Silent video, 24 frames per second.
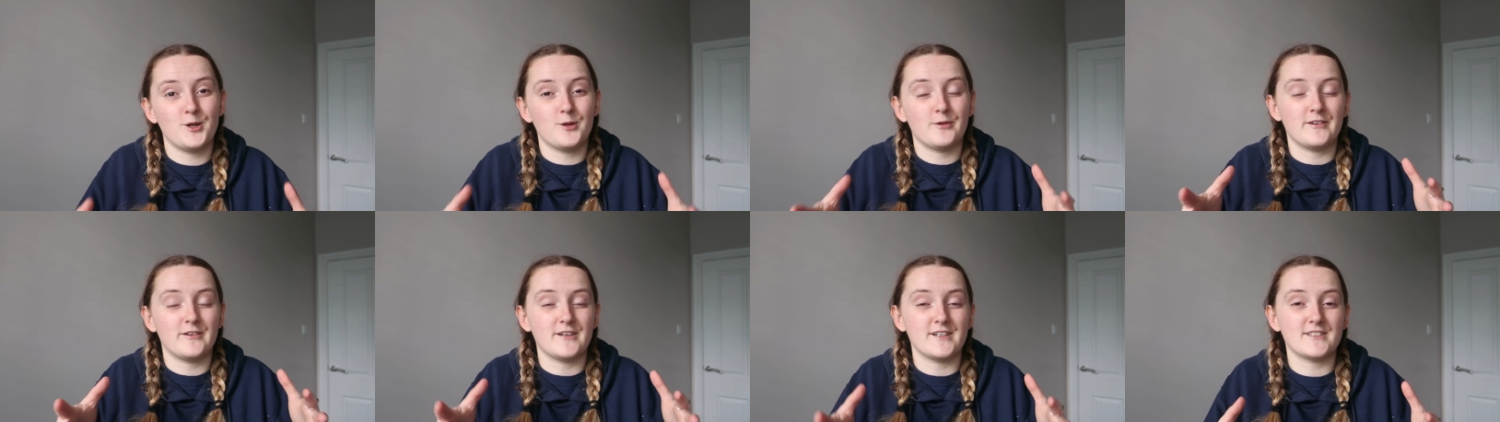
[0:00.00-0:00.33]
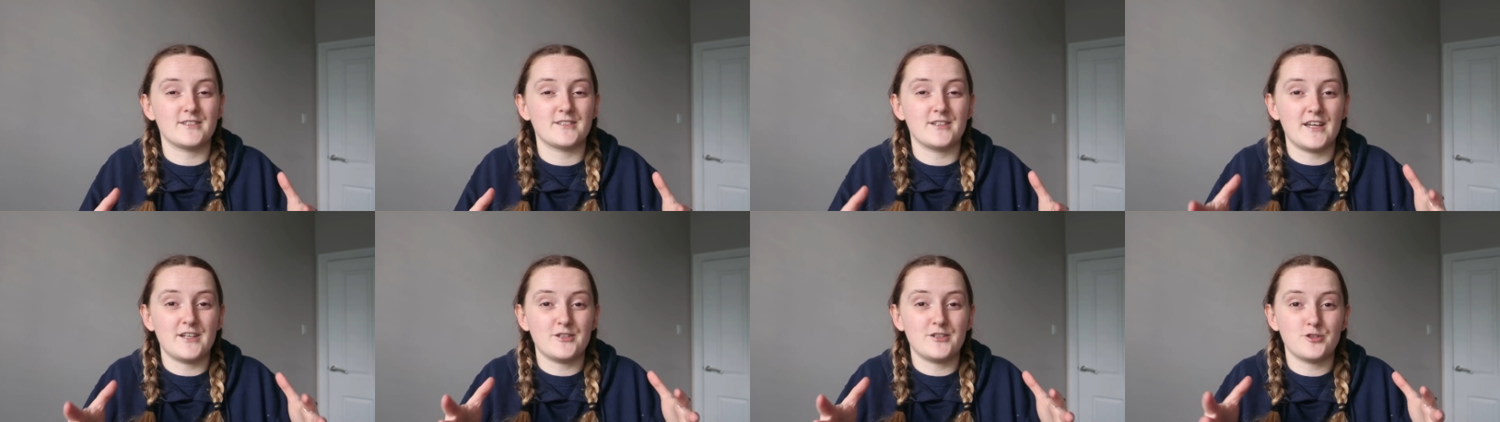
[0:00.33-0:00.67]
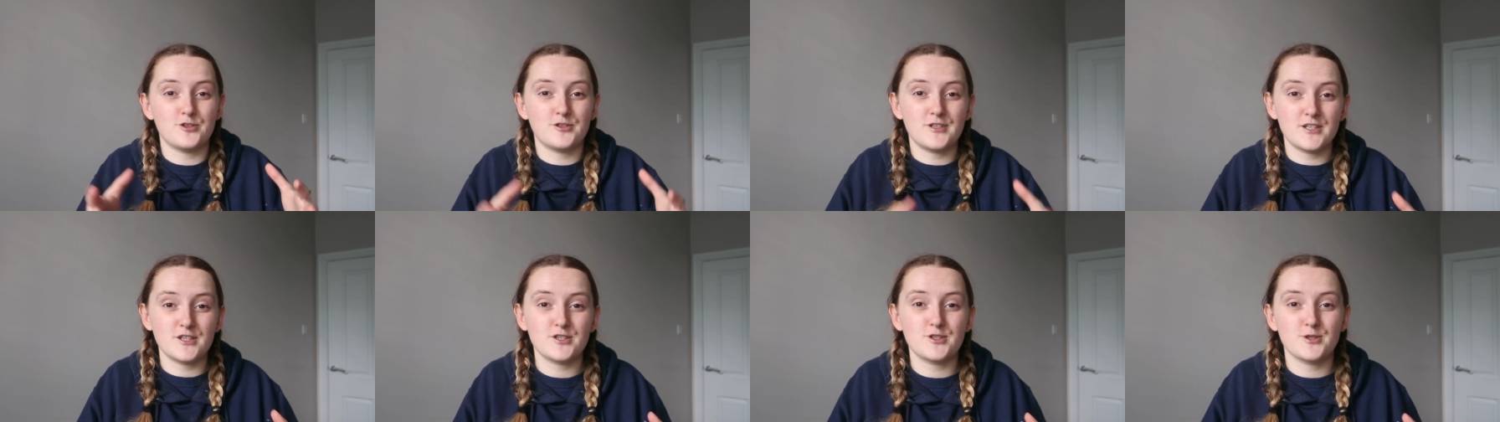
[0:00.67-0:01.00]
Whereas in
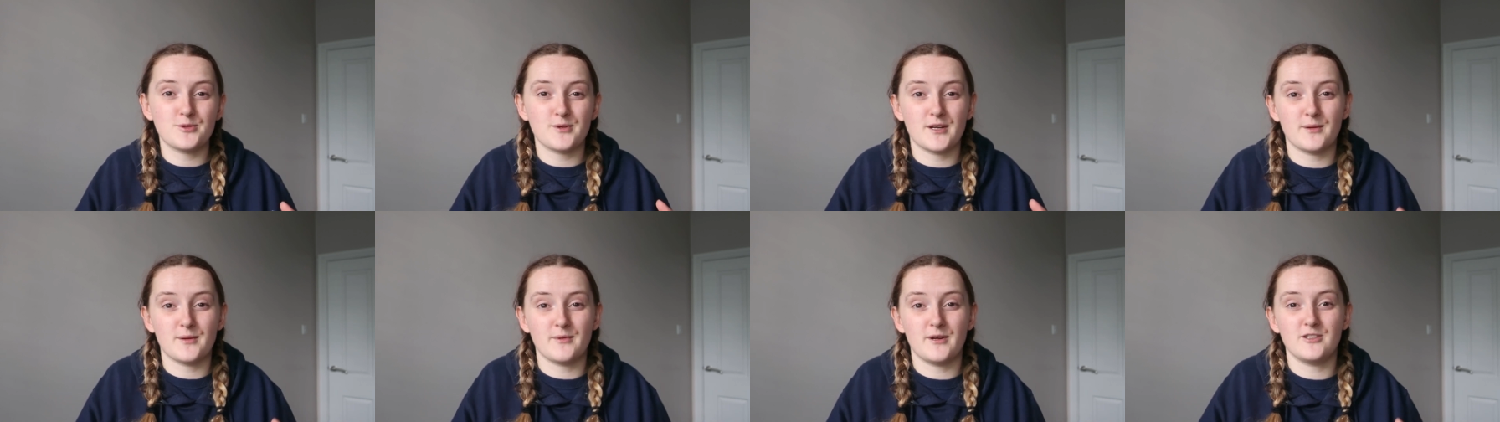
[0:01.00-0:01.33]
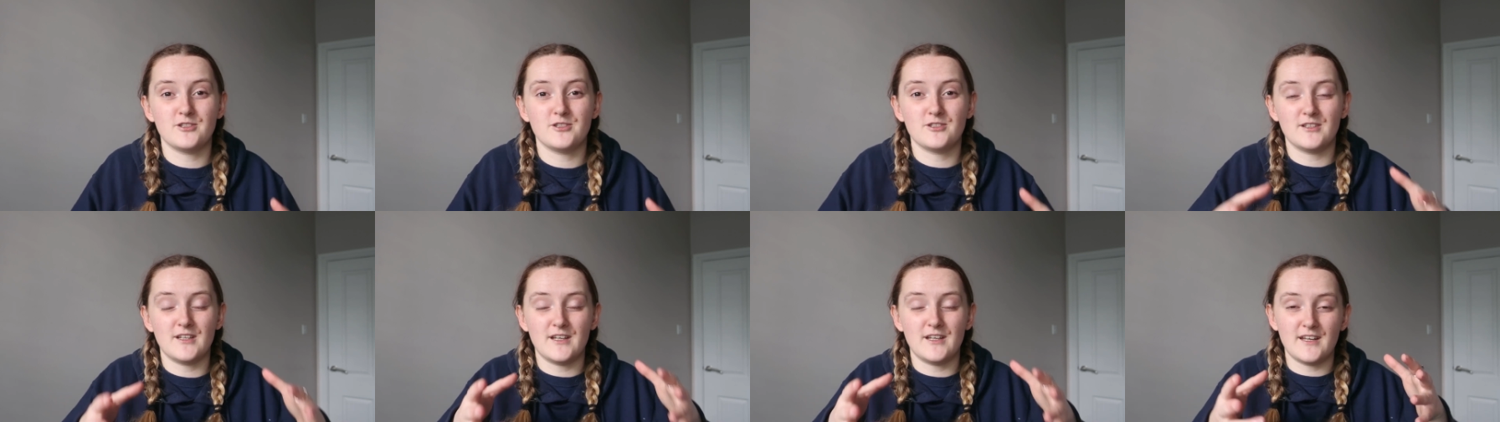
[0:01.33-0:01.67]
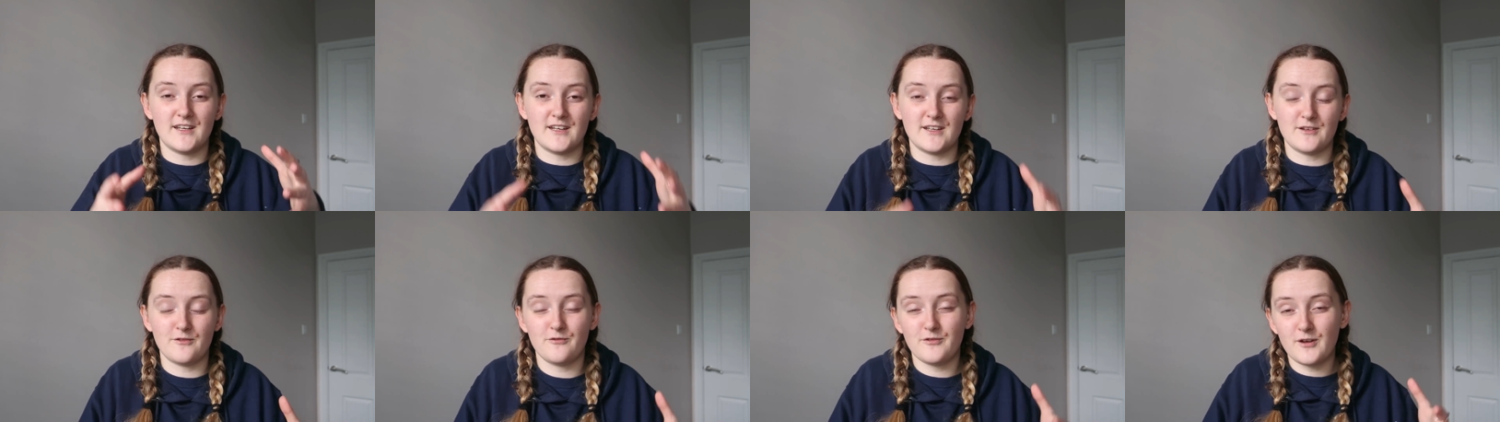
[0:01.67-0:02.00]
traditional animation,
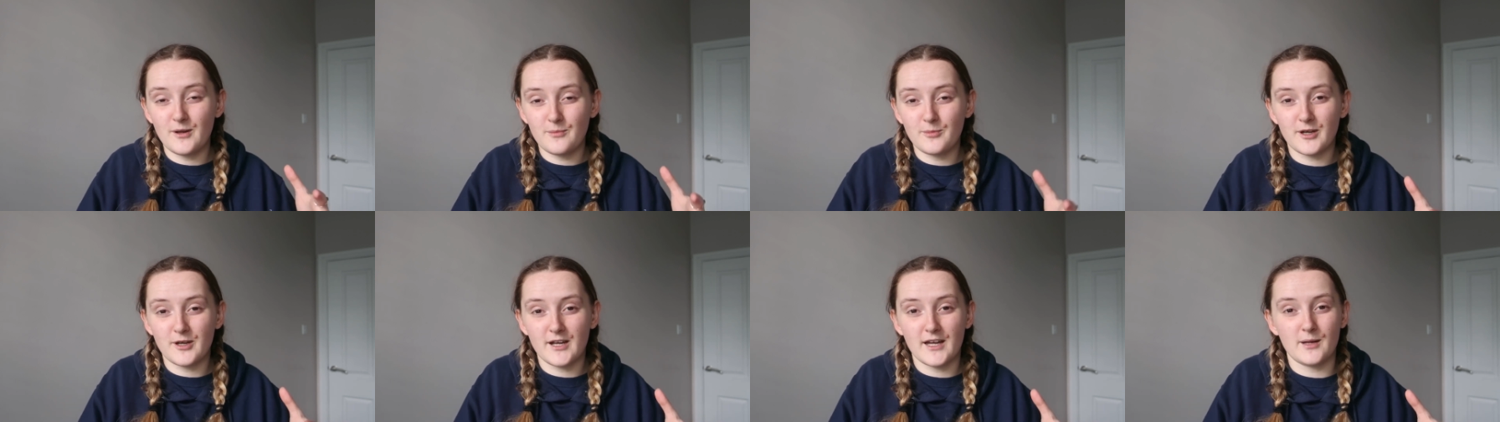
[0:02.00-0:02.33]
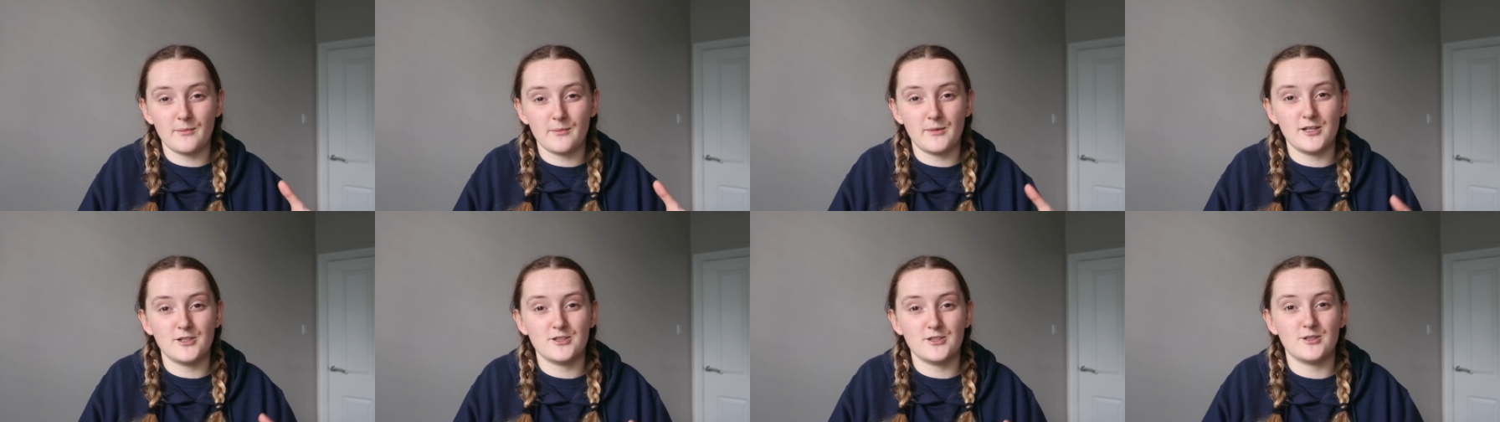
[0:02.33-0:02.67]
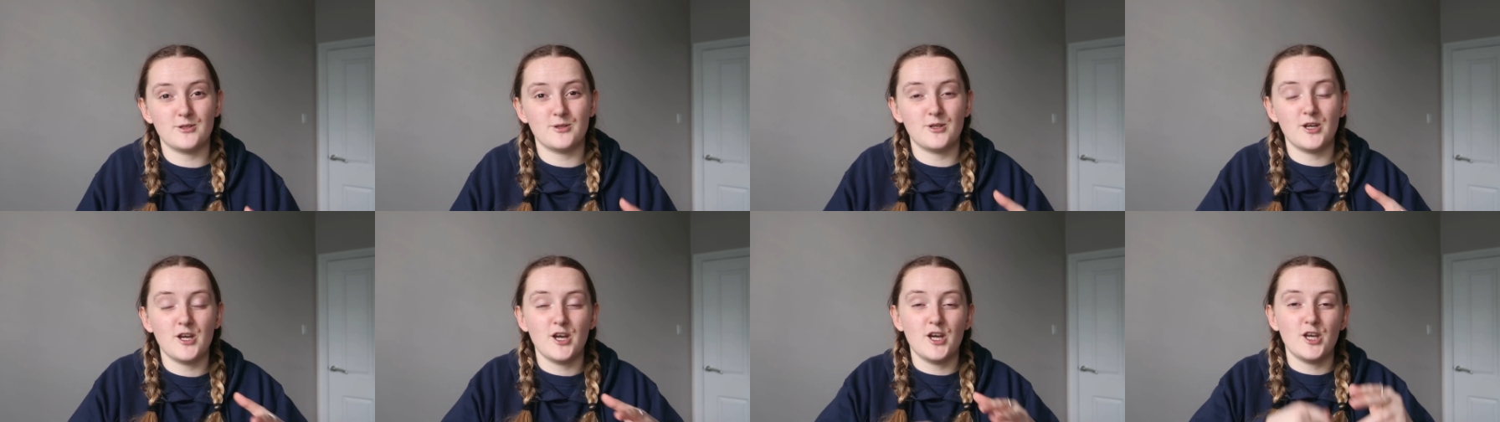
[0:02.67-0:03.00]
in flipbook
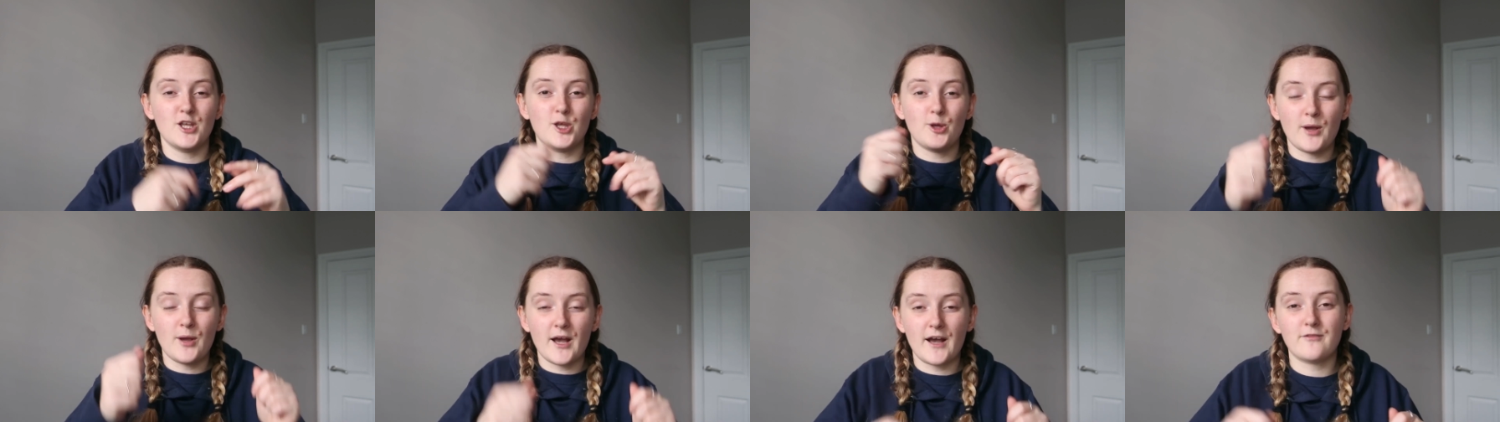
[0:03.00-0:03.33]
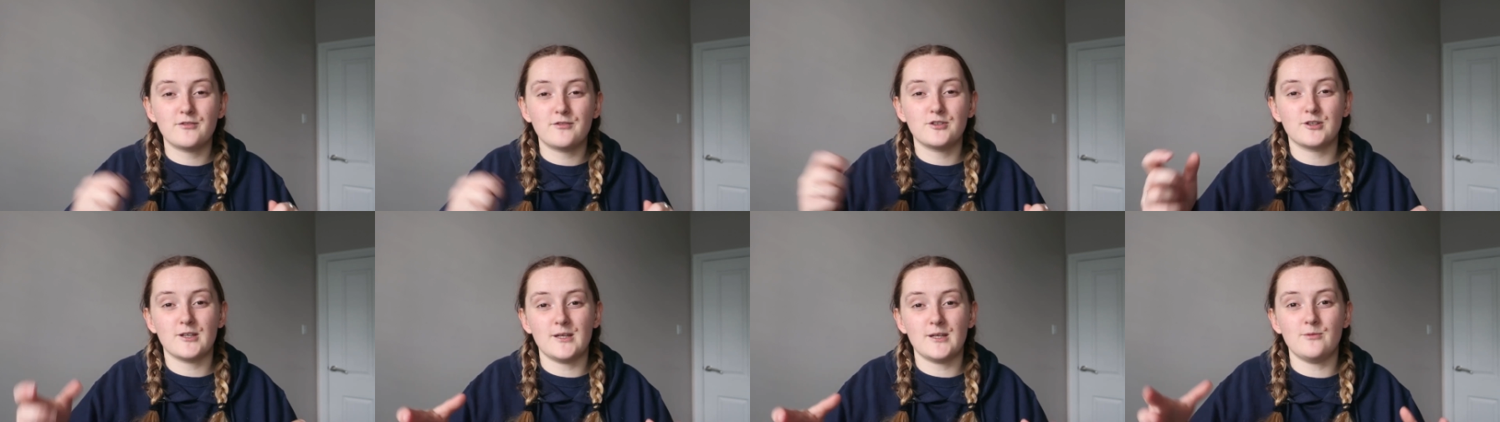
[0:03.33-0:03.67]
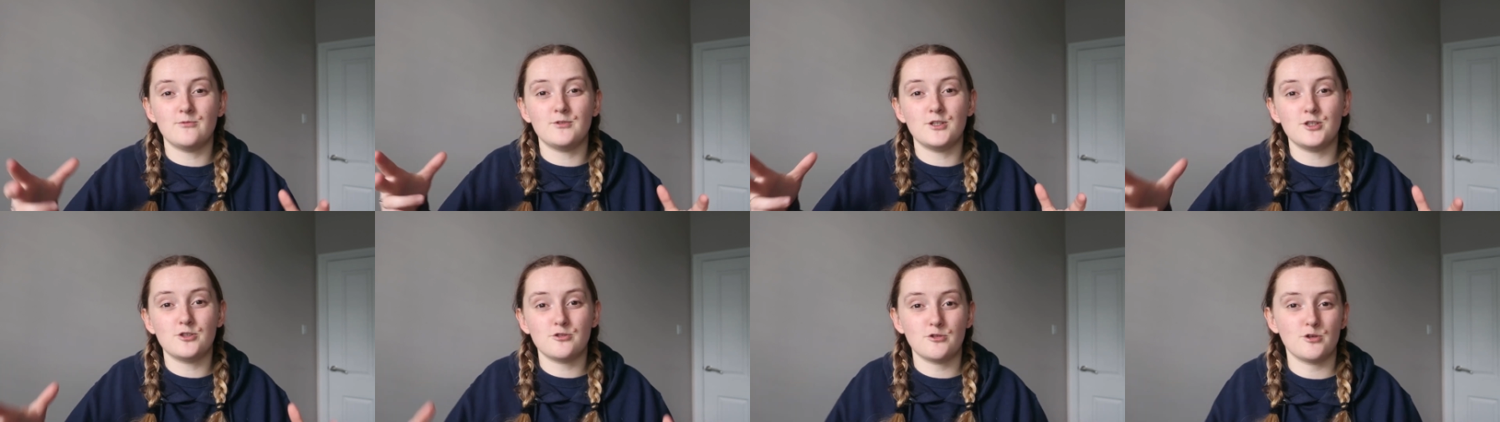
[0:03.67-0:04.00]
animation, you have to
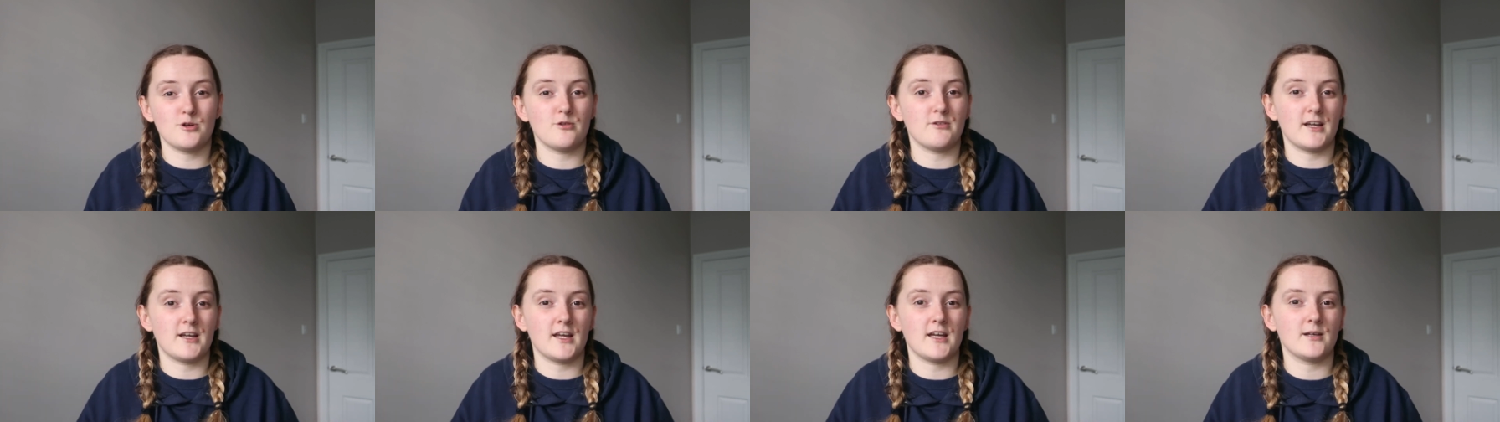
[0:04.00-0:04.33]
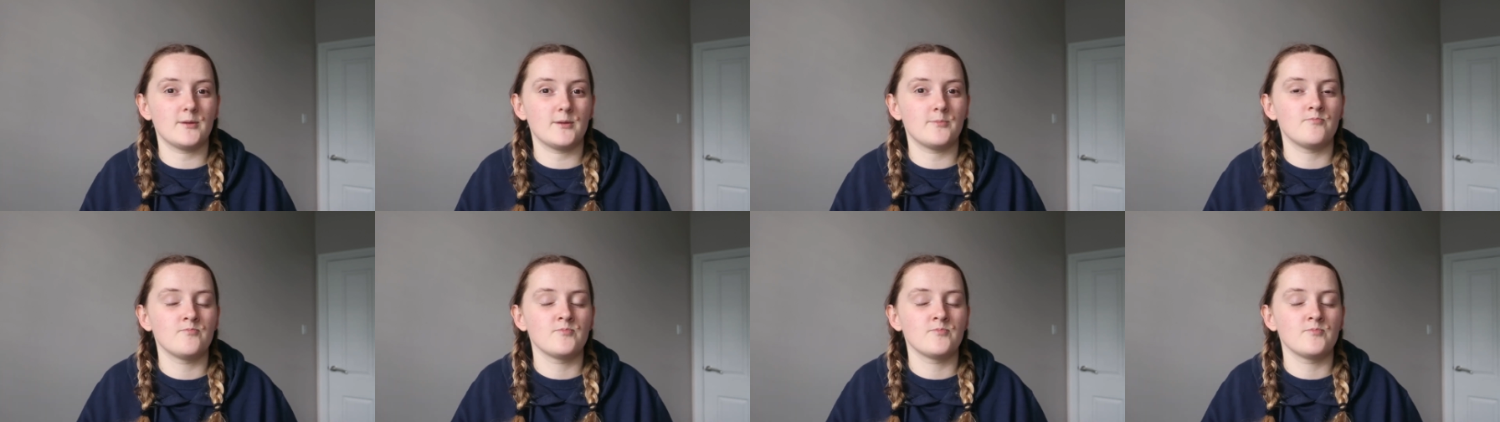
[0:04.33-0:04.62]
keep redrawing it.